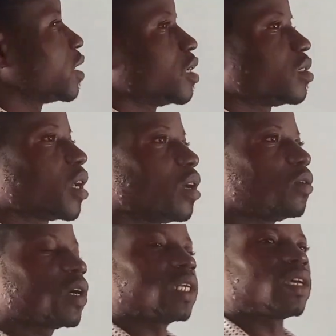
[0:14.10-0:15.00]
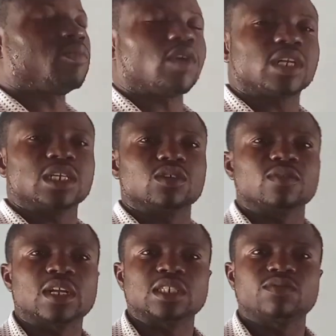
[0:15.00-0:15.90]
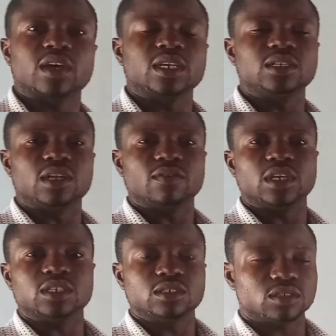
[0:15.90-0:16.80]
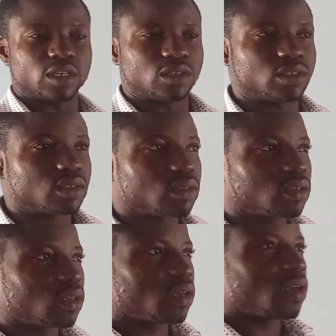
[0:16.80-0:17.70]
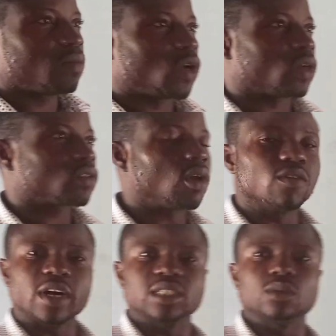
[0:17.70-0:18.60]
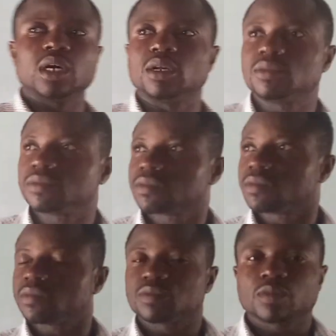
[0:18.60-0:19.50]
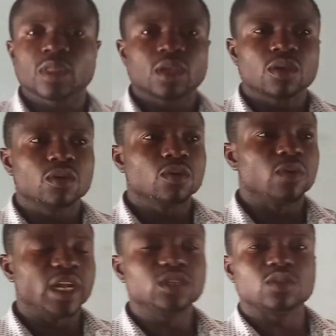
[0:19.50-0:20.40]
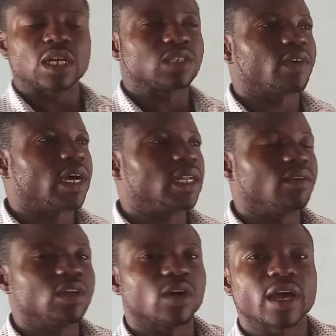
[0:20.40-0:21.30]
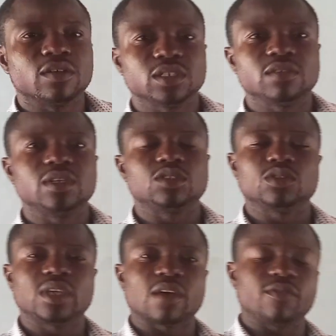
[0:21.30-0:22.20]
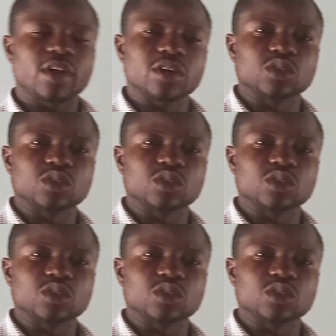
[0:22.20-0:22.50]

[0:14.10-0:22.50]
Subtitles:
us take a look at the importance of classifying living things. Because all over the world, we need to classify living organisms into their various